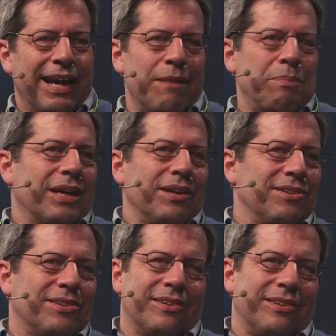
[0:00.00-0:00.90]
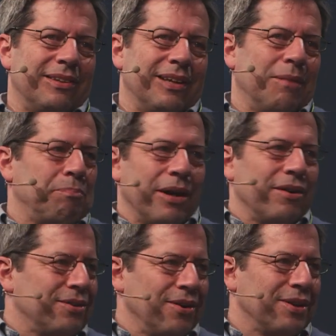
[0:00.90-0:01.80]
And because a bearer
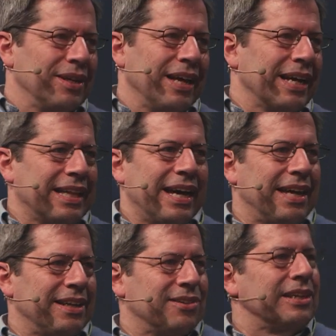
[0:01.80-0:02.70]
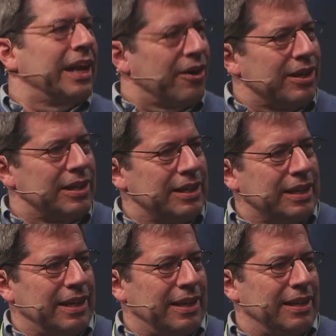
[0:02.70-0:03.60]
token like that is
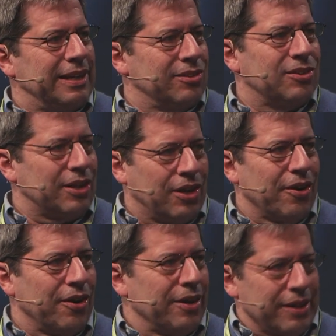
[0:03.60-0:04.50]
inherently insecure,